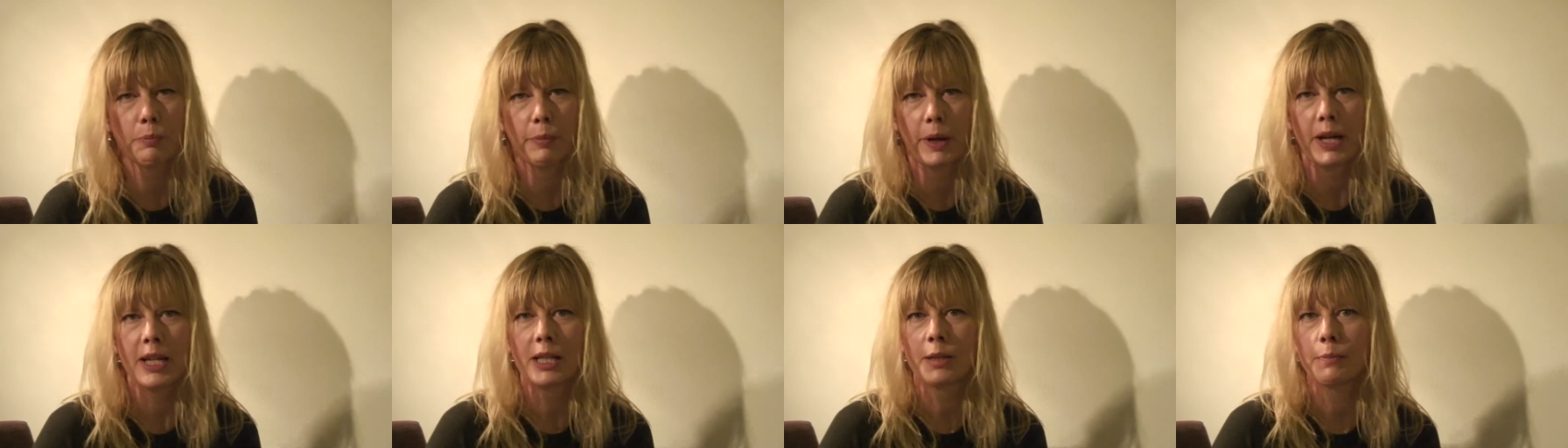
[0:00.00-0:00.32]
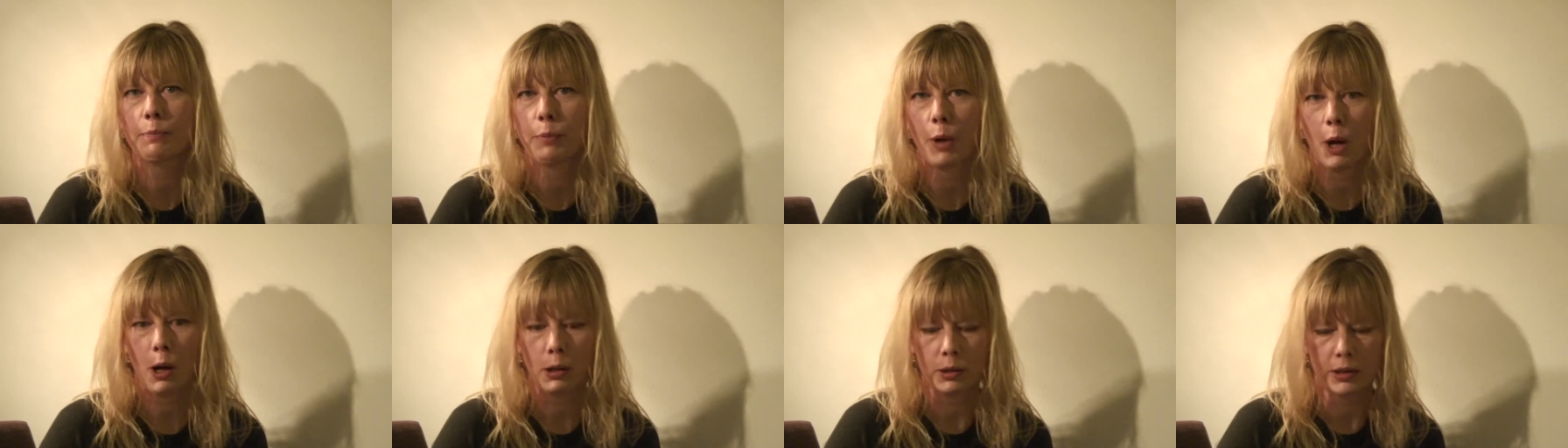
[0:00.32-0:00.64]

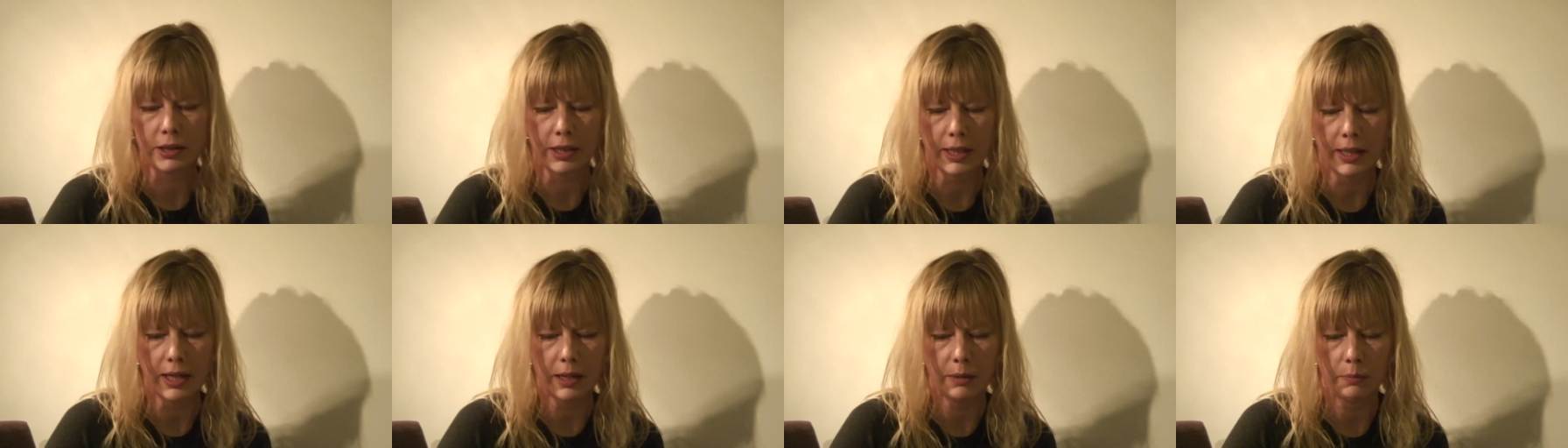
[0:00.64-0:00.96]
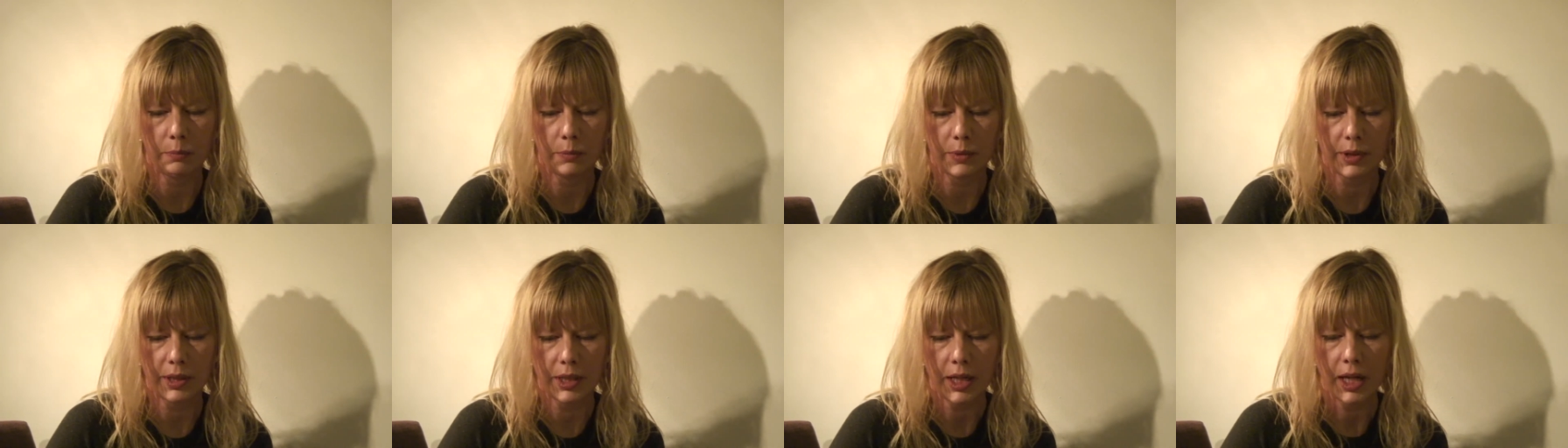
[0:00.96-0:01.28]
baseball
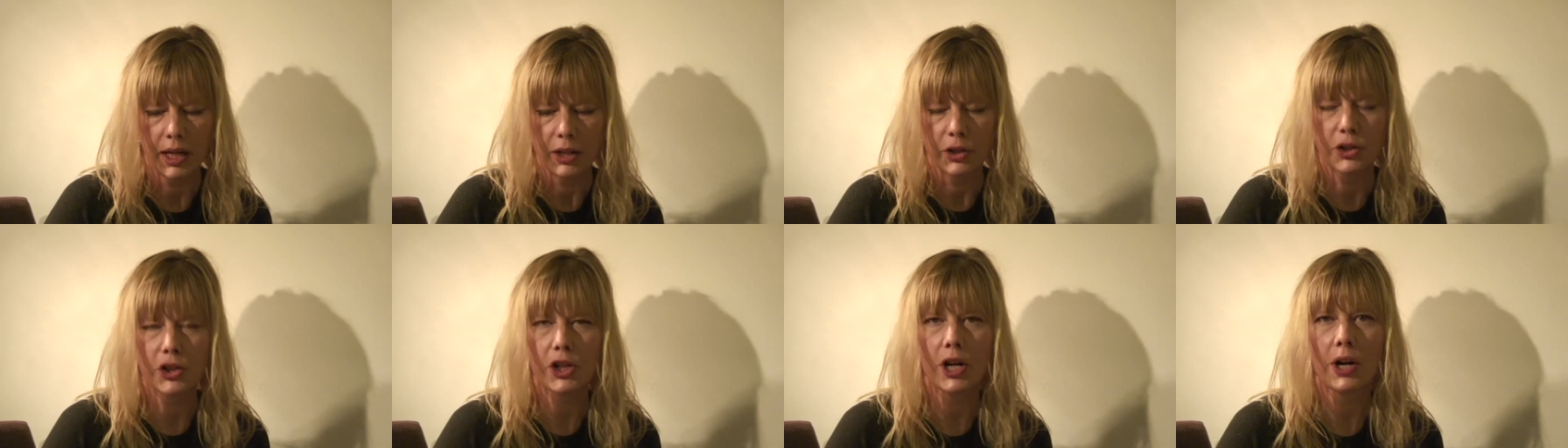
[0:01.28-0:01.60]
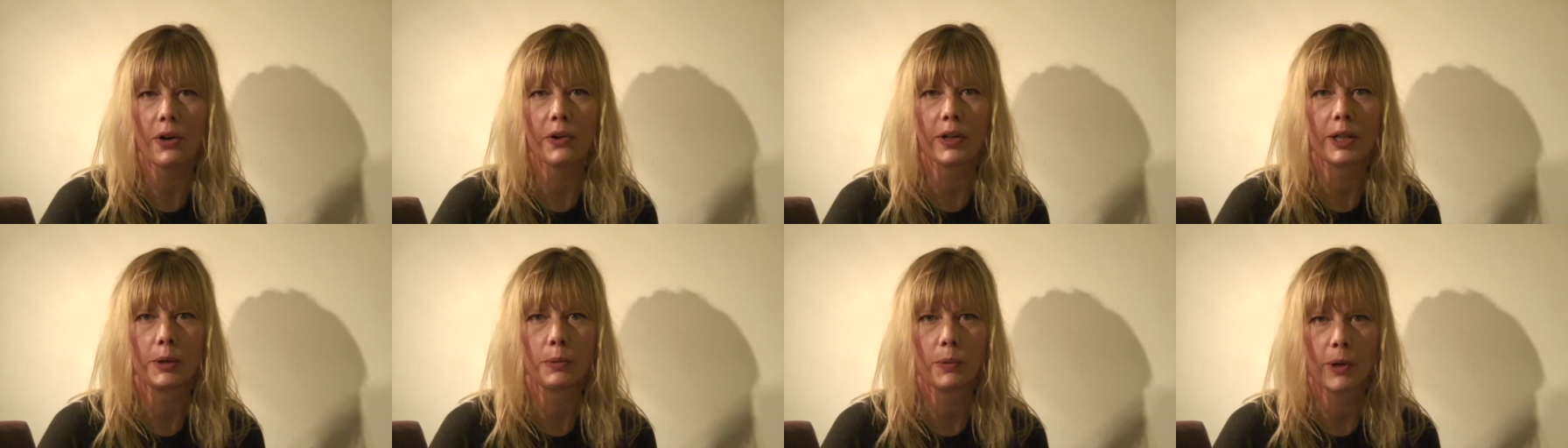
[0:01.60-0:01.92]
teams,
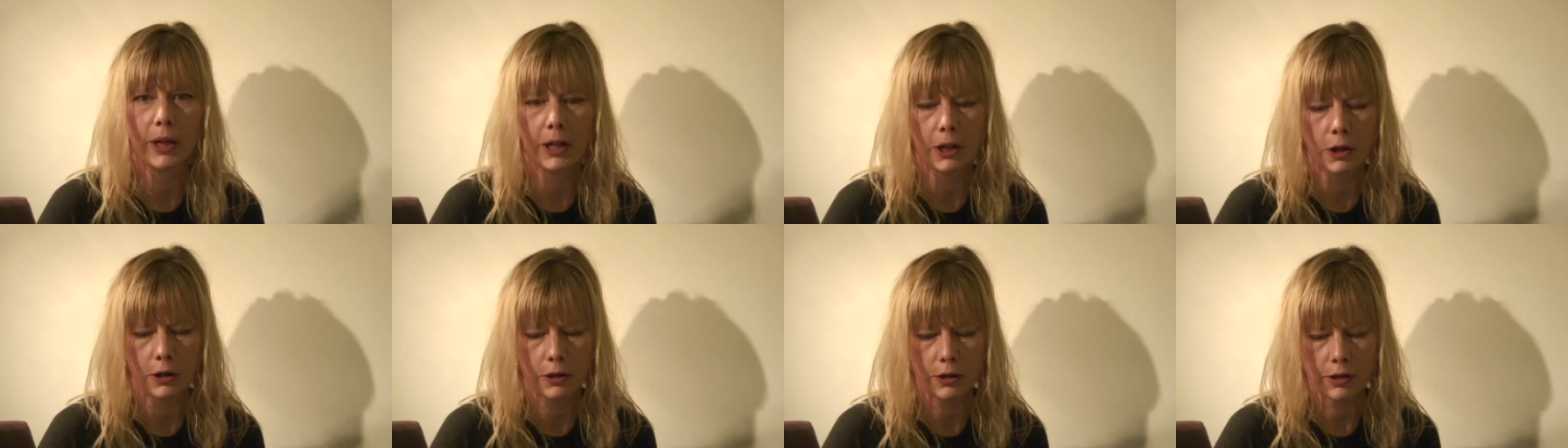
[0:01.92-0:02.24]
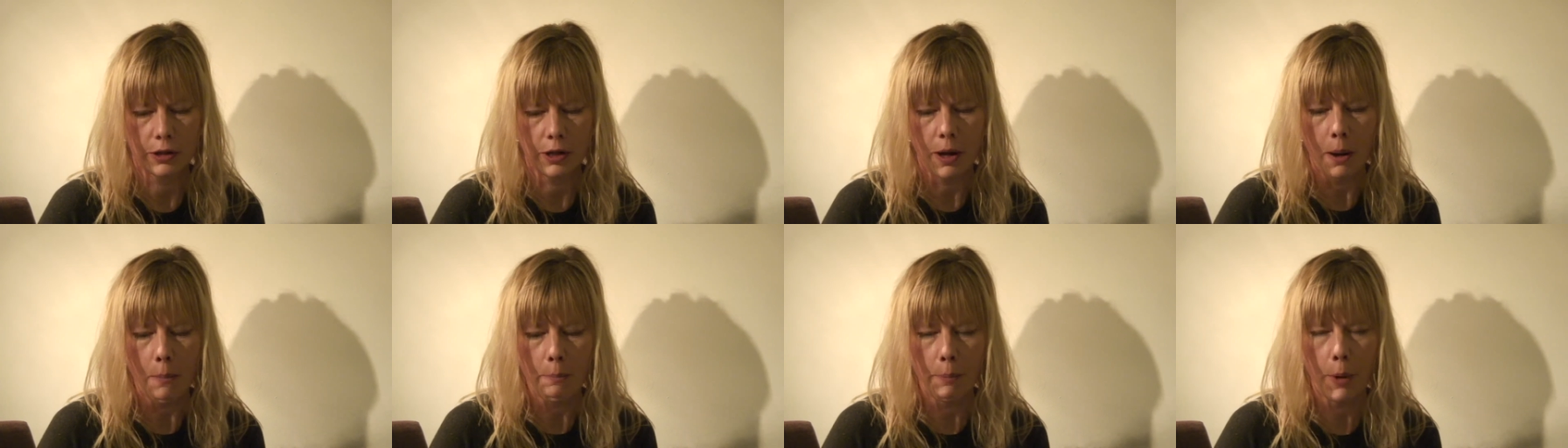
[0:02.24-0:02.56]

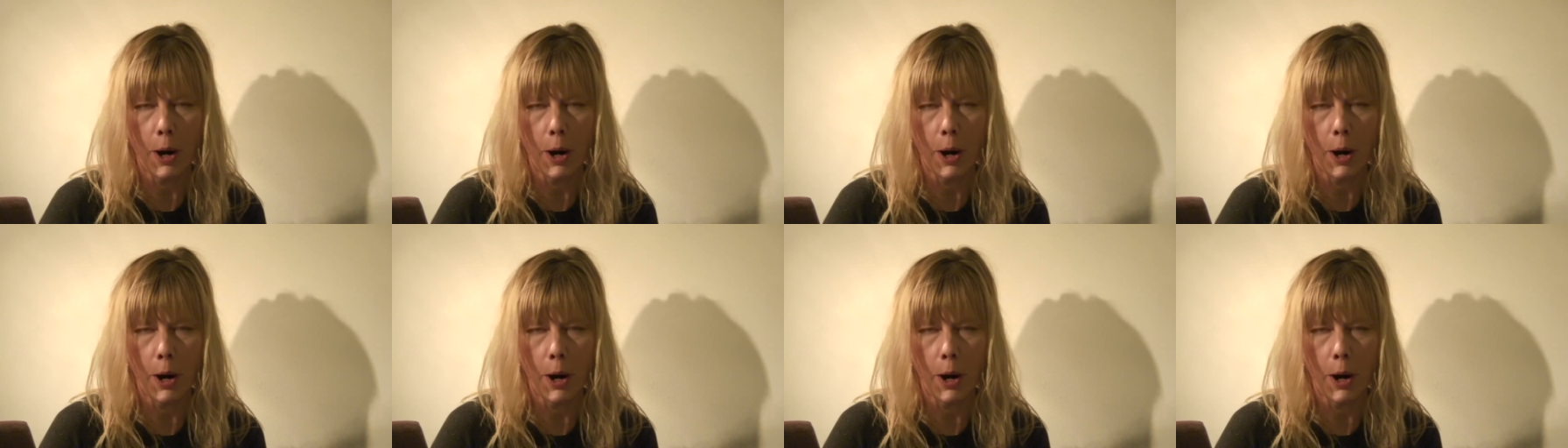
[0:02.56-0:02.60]
jerry-riggers,